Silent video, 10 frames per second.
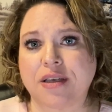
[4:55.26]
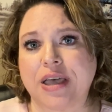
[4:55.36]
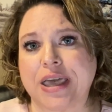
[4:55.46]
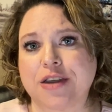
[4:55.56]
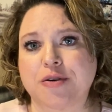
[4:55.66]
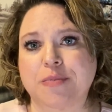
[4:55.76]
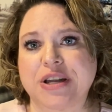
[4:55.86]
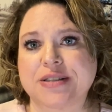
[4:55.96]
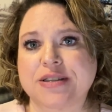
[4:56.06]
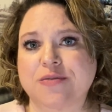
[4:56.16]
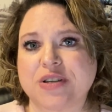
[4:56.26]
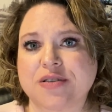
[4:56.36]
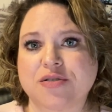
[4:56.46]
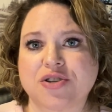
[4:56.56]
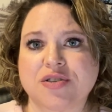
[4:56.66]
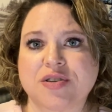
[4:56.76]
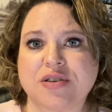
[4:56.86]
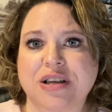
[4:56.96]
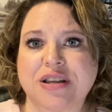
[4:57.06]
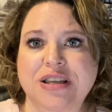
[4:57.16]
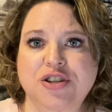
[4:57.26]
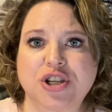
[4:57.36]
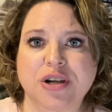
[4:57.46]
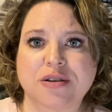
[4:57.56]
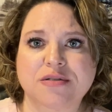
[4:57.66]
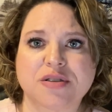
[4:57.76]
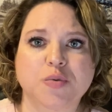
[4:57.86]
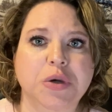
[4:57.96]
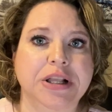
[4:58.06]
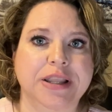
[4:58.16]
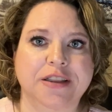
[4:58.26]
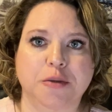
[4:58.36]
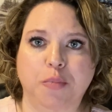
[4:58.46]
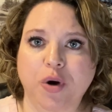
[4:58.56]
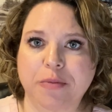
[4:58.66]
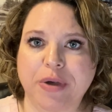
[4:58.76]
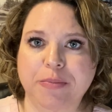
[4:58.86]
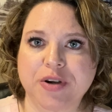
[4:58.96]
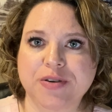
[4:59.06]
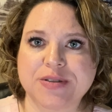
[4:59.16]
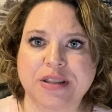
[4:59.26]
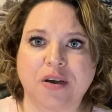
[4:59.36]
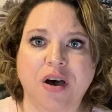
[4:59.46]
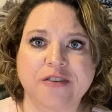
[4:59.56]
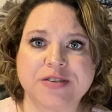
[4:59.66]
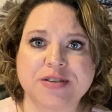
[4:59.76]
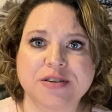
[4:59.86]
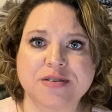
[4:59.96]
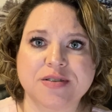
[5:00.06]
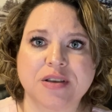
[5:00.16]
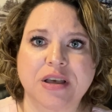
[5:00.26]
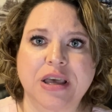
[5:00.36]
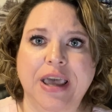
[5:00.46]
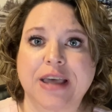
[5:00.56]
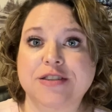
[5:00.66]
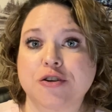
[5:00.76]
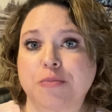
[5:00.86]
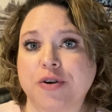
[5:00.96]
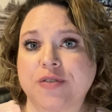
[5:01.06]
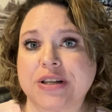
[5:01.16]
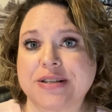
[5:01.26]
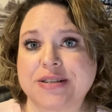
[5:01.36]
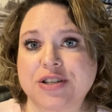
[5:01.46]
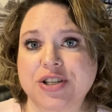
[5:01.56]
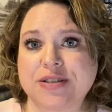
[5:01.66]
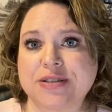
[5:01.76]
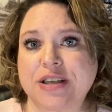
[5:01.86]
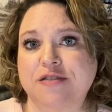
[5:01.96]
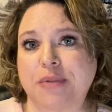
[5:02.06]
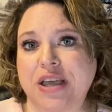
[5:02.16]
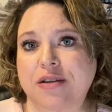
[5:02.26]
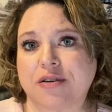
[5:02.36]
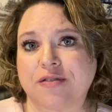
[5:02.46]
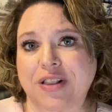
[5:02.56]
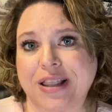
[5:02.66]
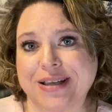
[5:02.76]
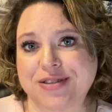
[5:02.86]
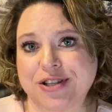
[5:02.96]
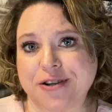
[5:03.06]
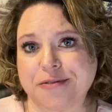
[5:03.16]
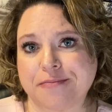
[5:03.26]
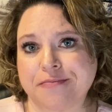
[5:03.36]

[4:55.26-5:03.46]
Annual minutes and resolutions are done each year to re-elect the board members and the officers and to approve the decisions they've made over the last year.